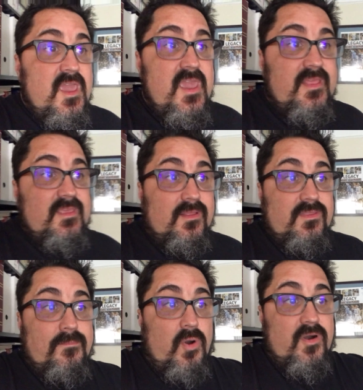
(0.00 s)

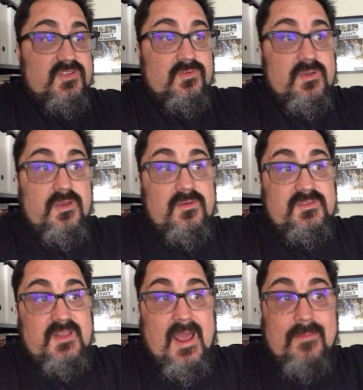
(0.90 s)
the parcel
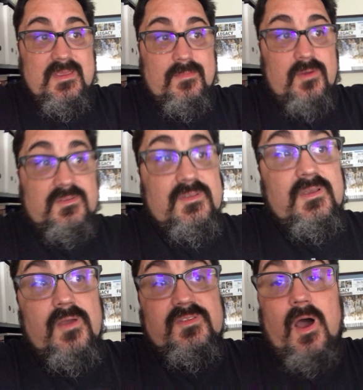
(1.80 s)
that IBM owns
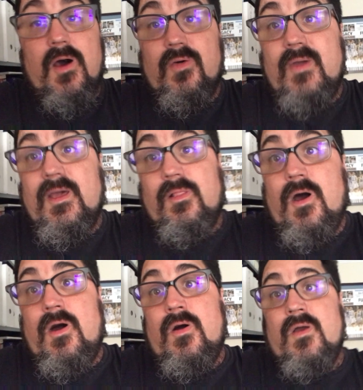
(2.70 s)
goes all the way
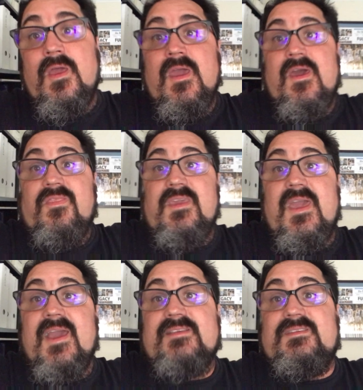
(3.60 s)
along the
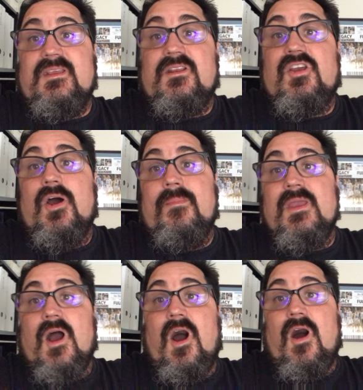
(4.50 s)
exit
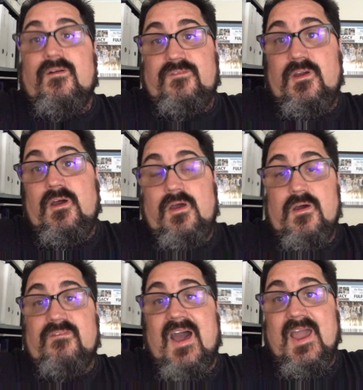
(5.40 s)
coming off
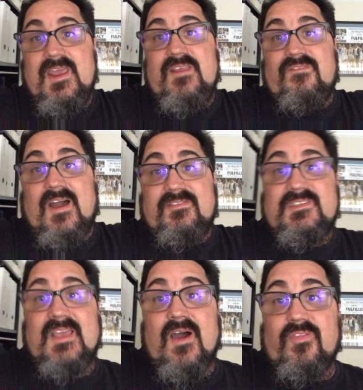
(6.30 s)
of I-85
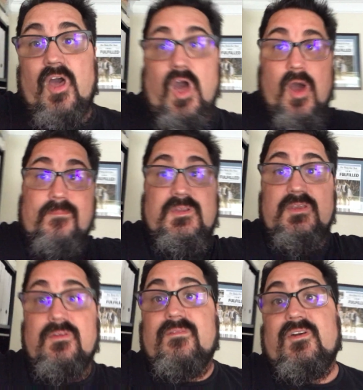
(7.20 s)
South up to
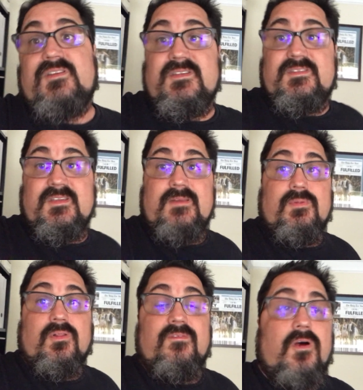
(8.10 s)
University City
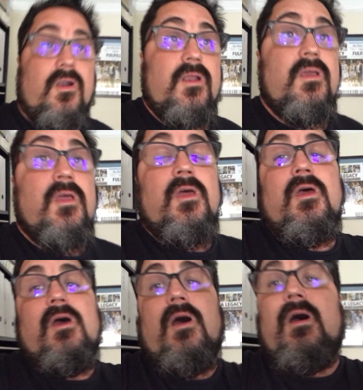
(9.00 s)
Boulevard.
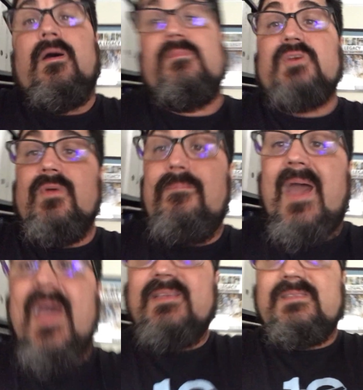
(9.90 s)
So we
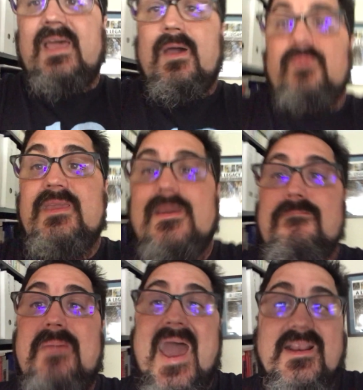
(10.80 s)
pass that, we
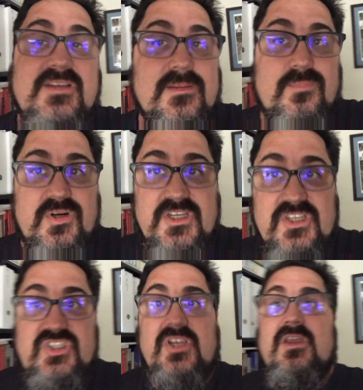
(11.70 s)
get back to the
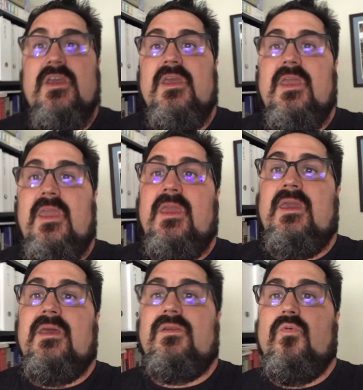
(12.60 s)
bridge,
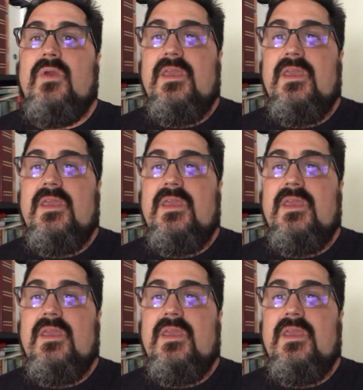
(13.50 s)
and